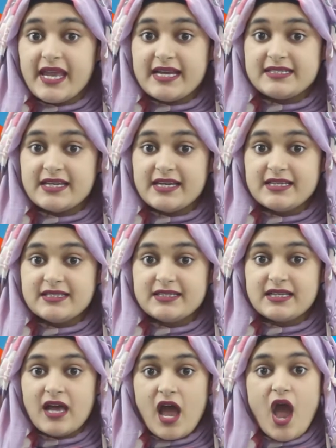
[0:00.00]
It is
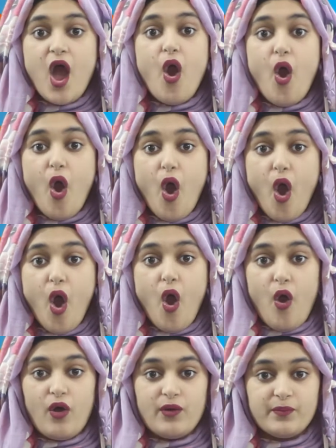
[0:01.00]

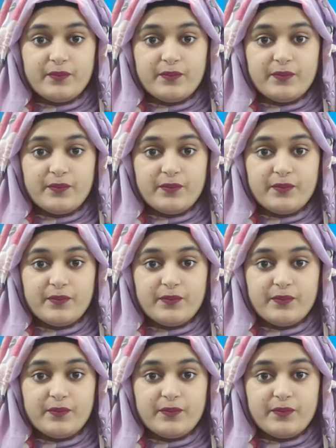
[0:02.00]
O.